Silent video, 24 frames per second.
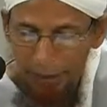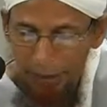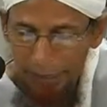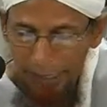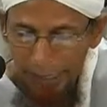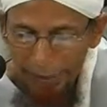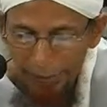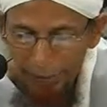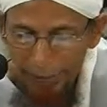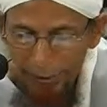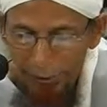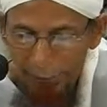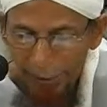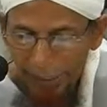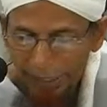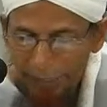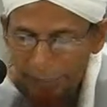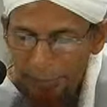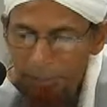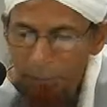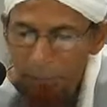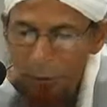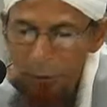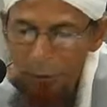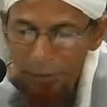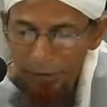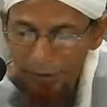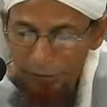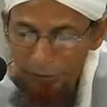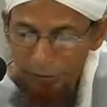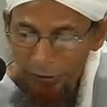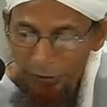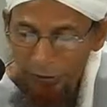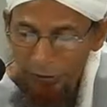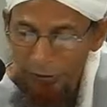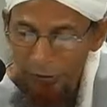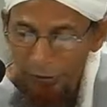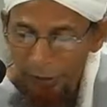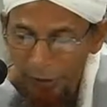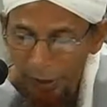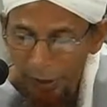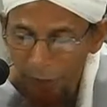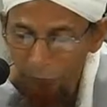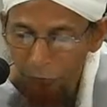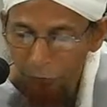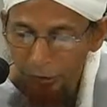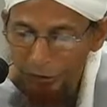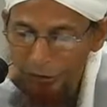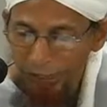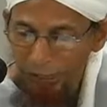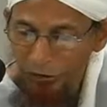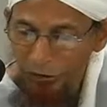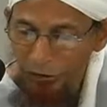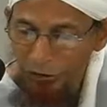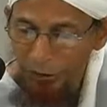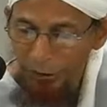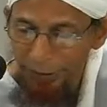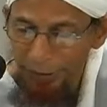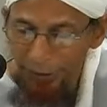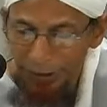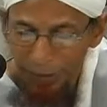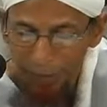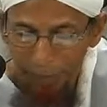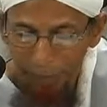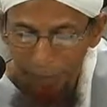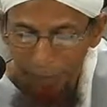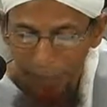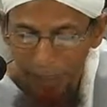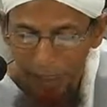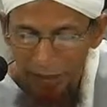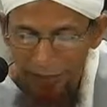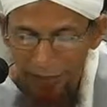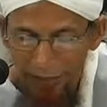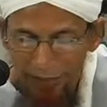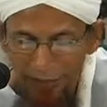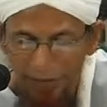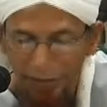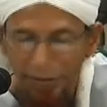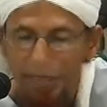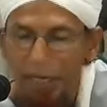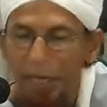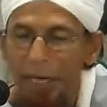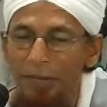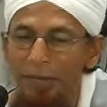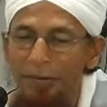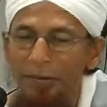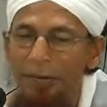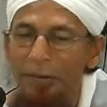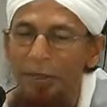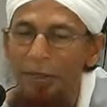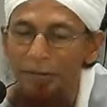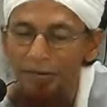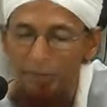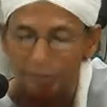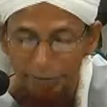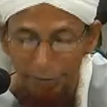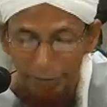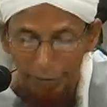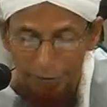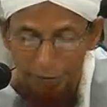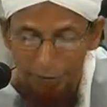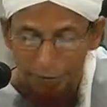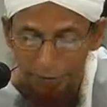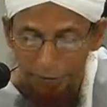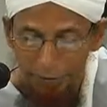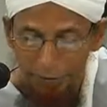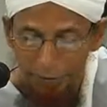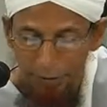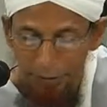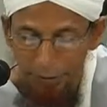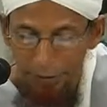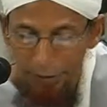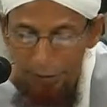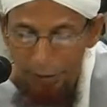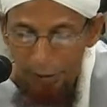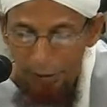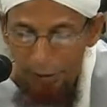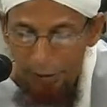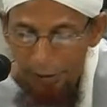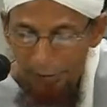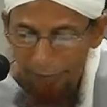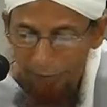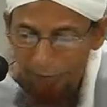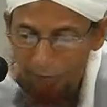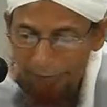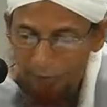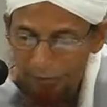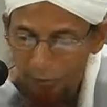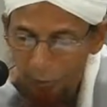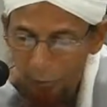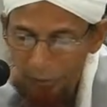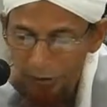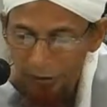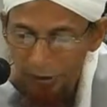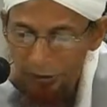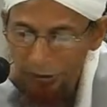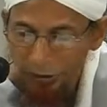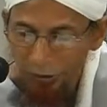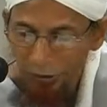At the right moment of the congregation, he parks his car to a side, covers it with a